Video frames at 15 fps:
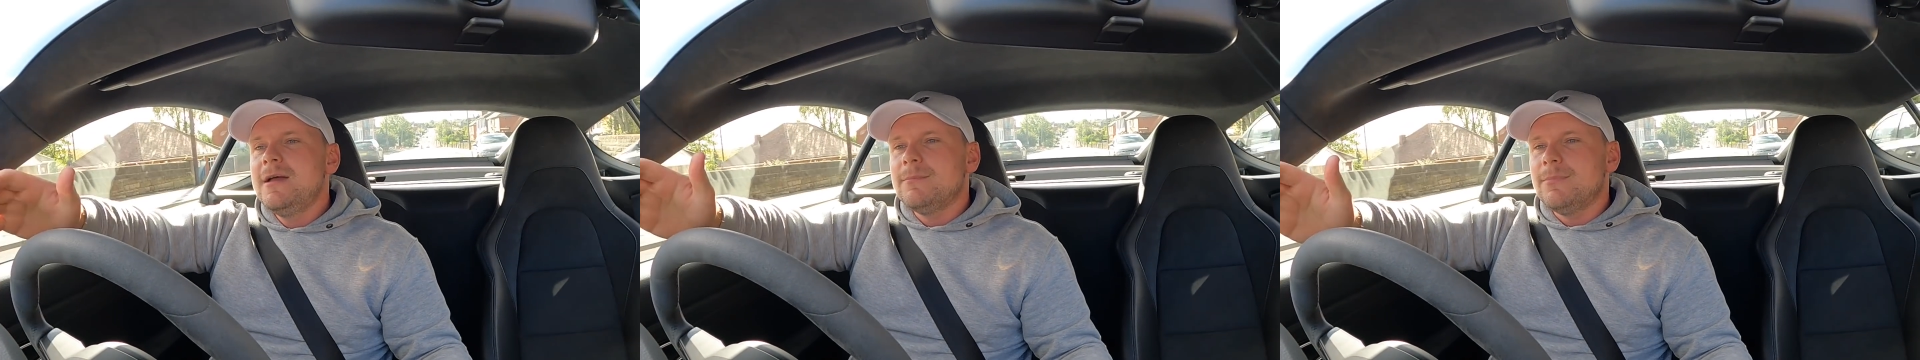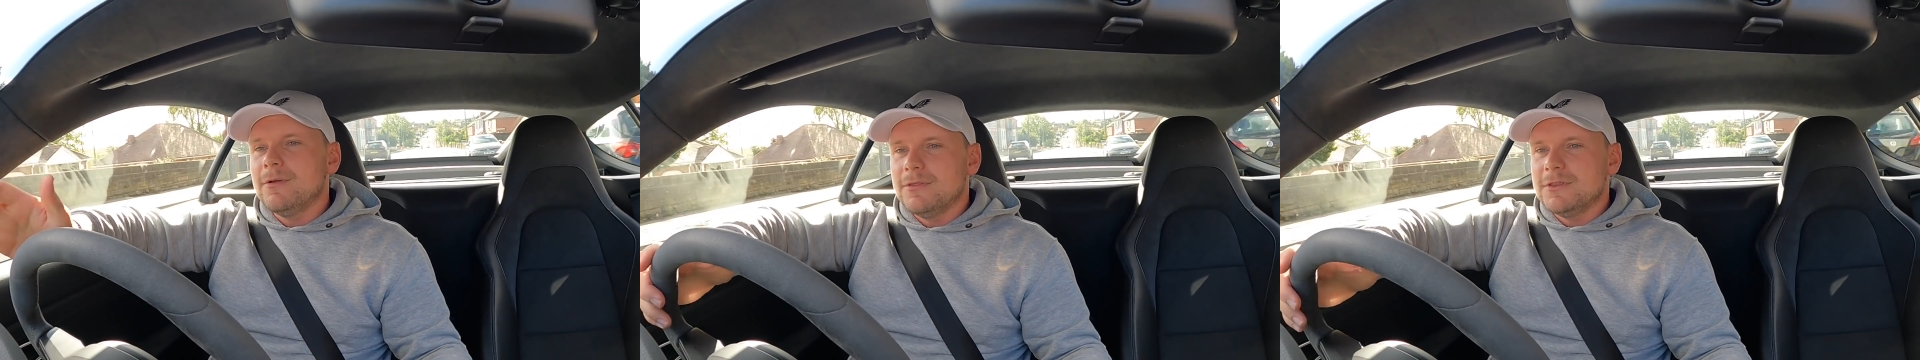
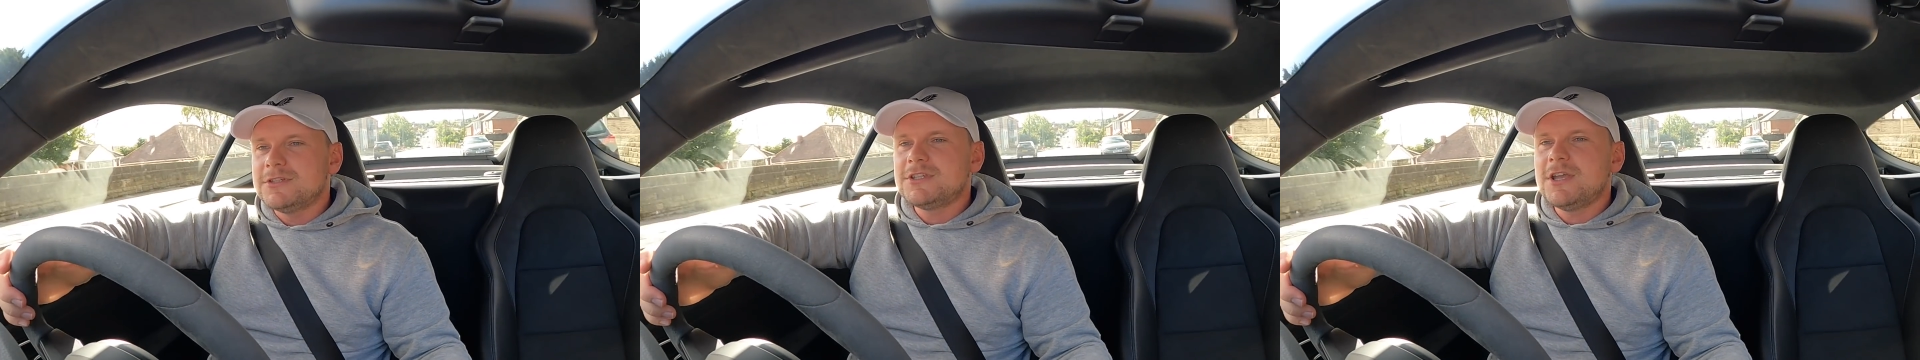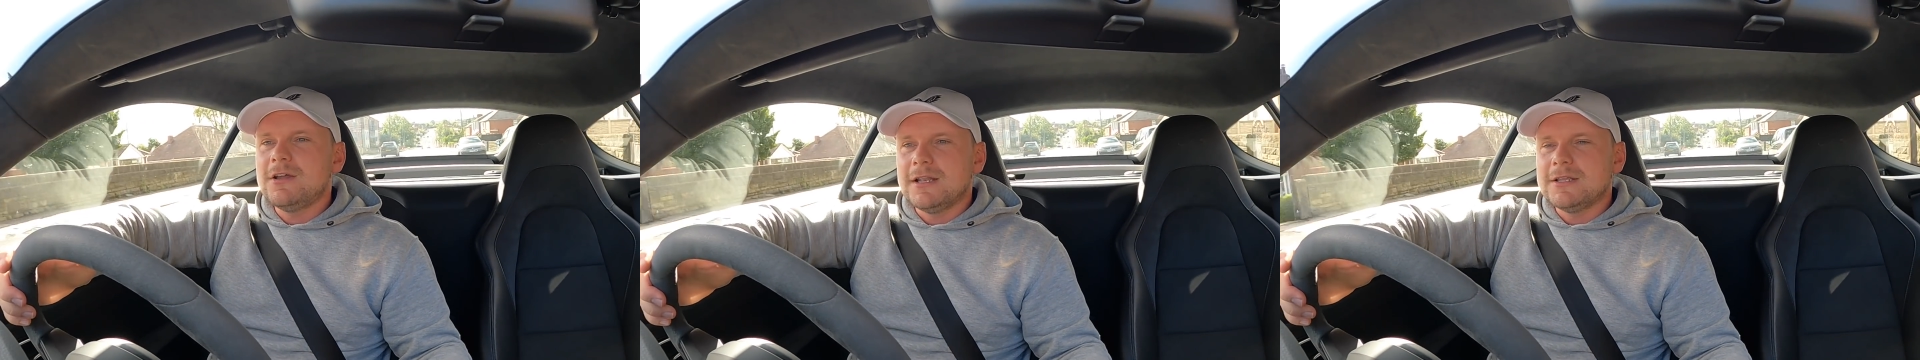but there's
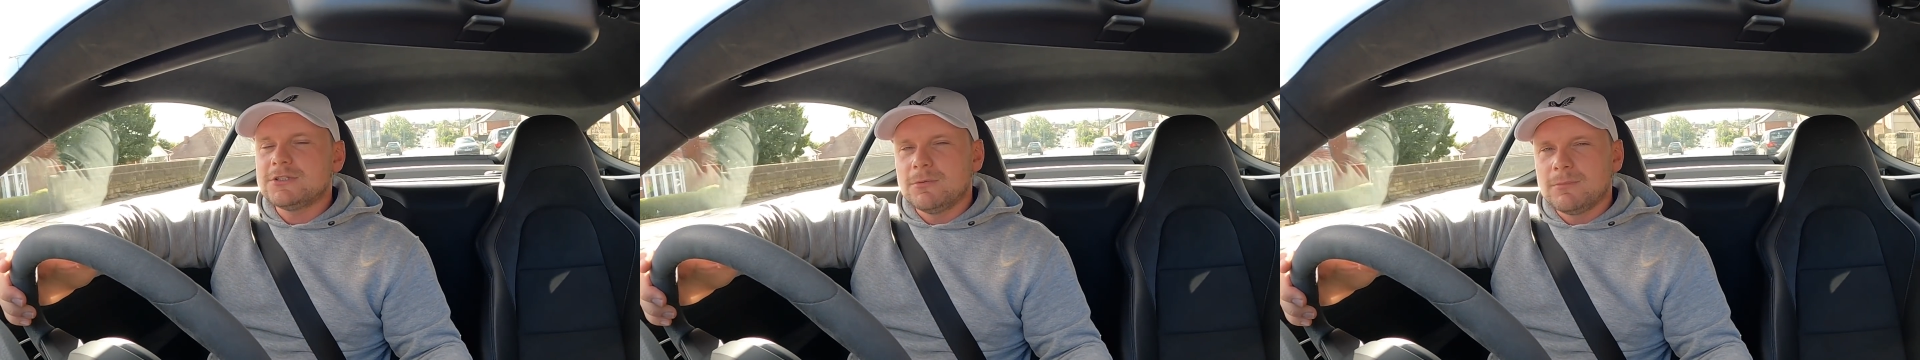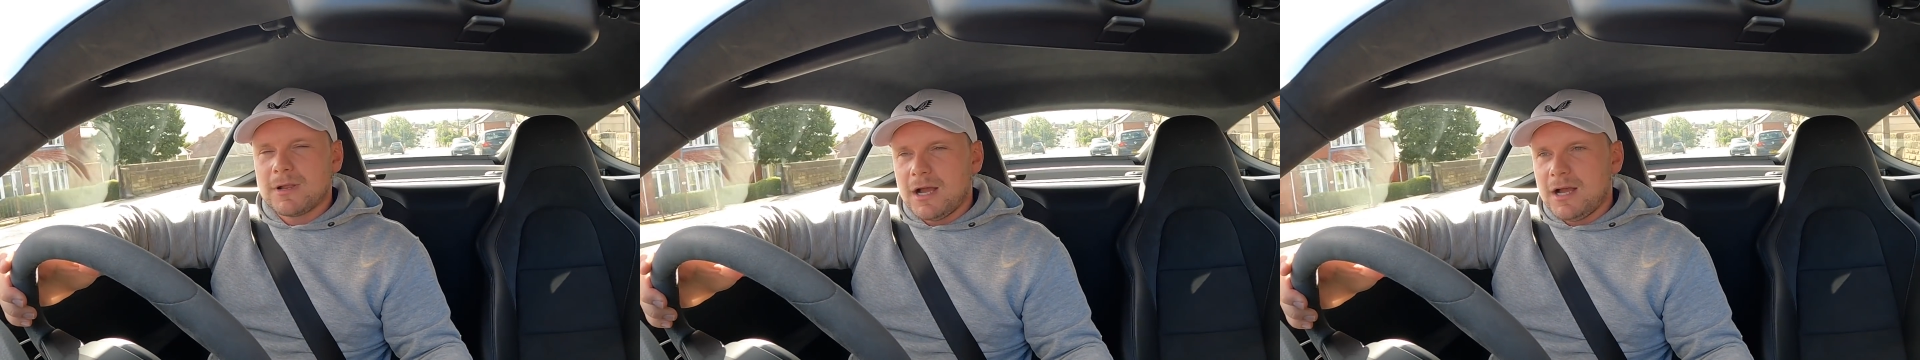certainly
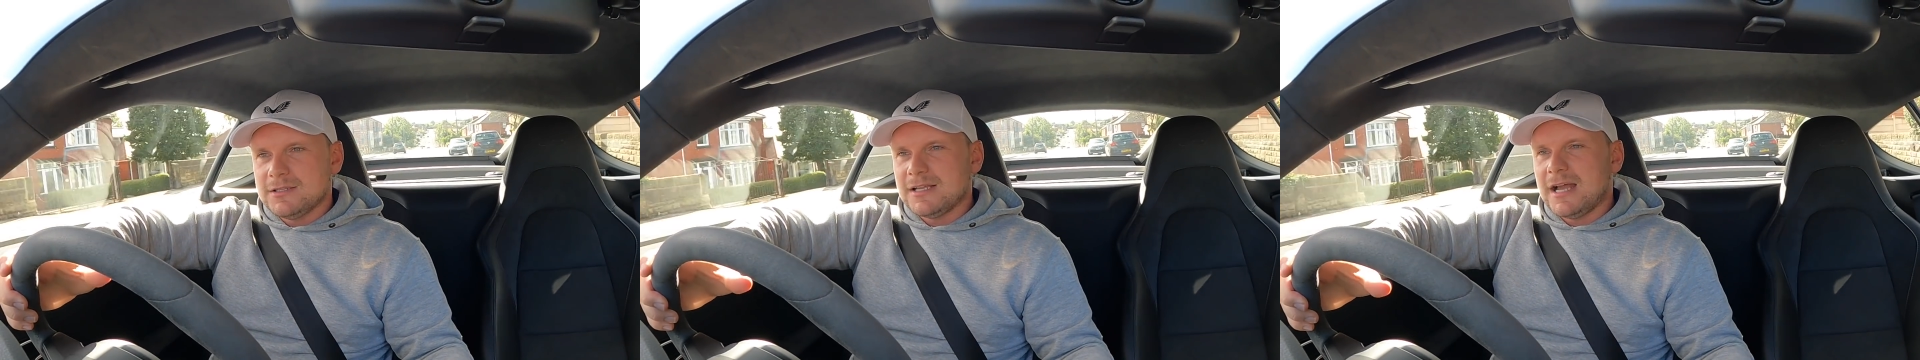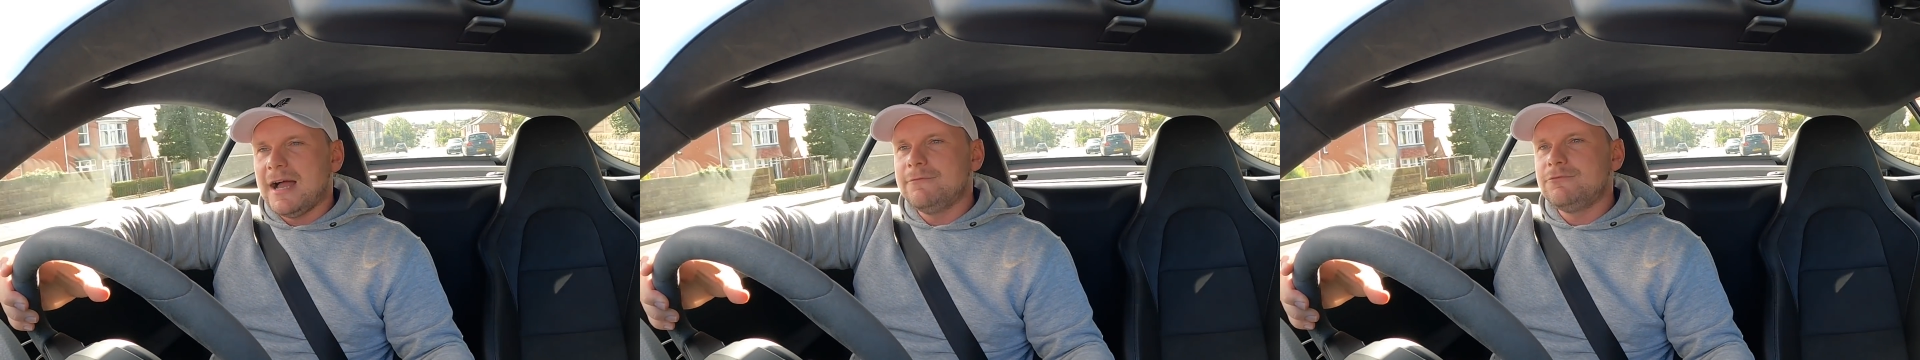some cars
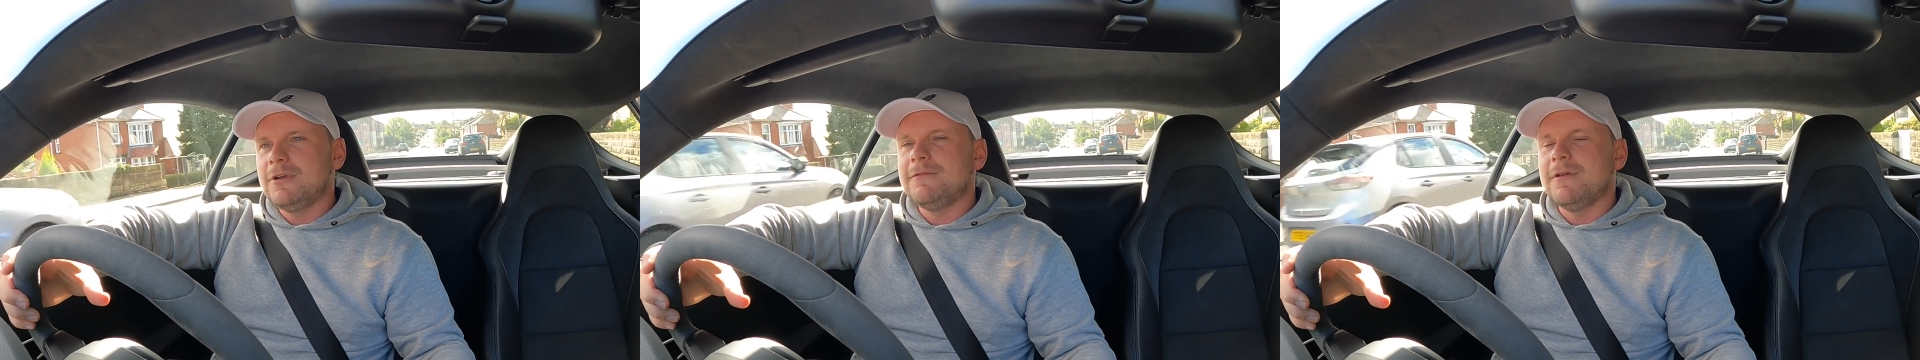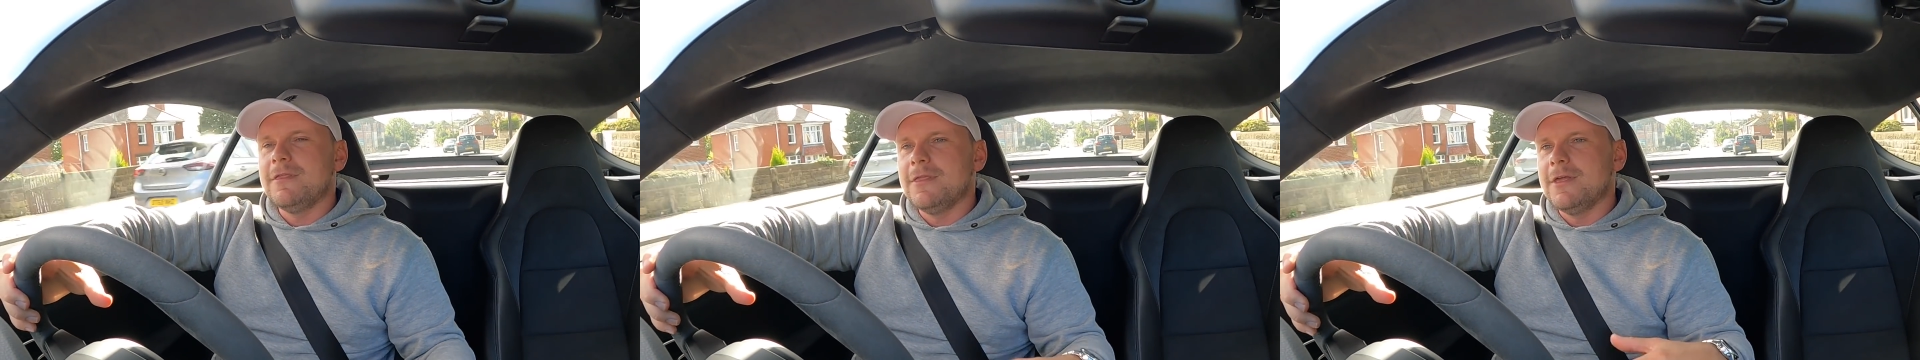that I've
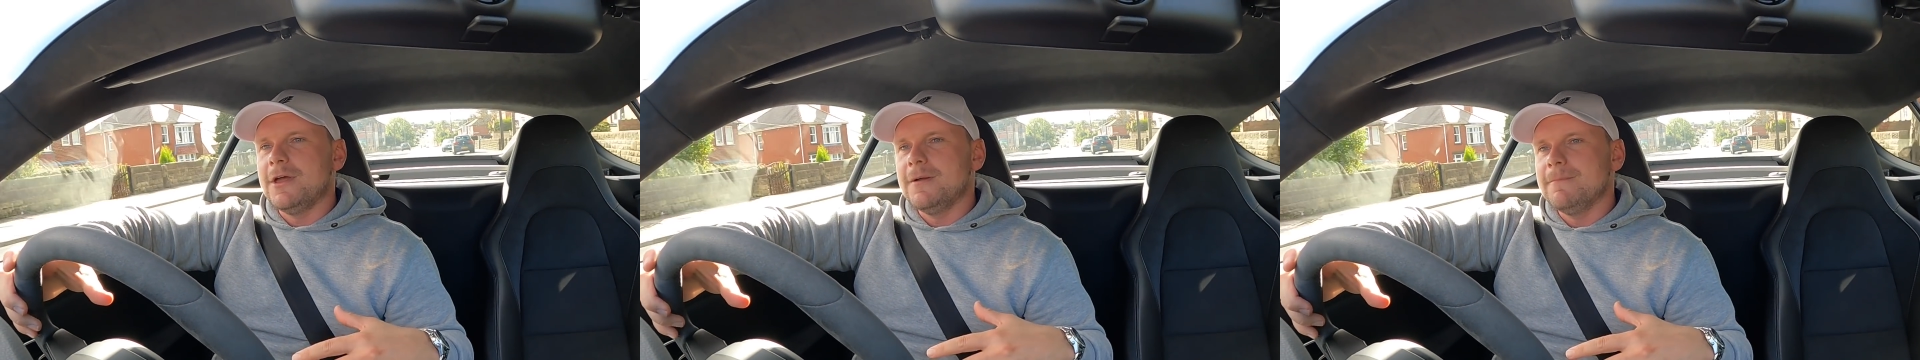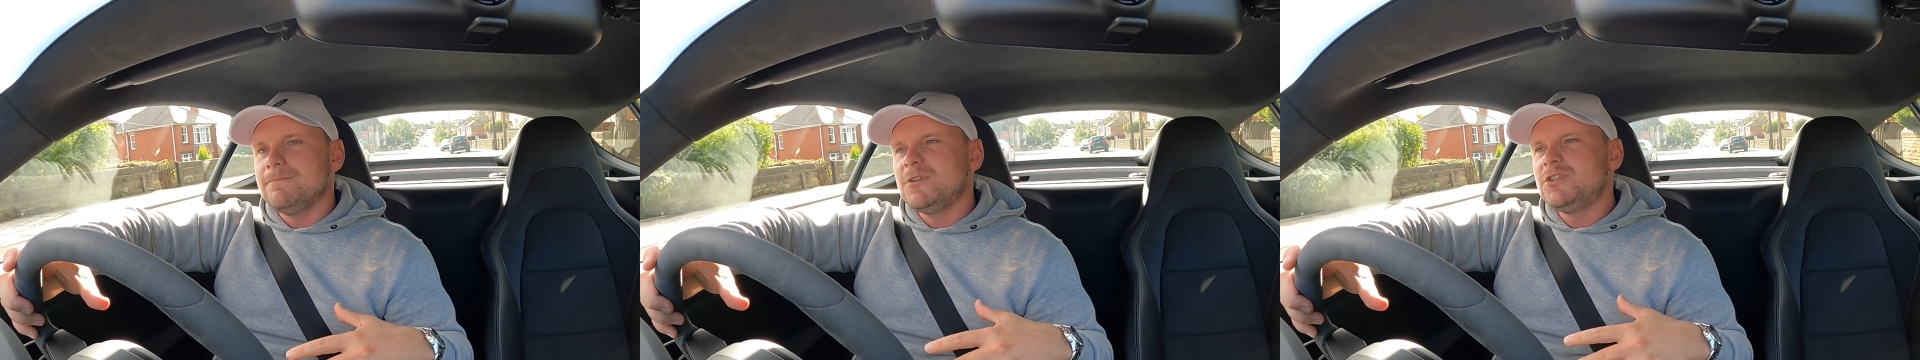driven that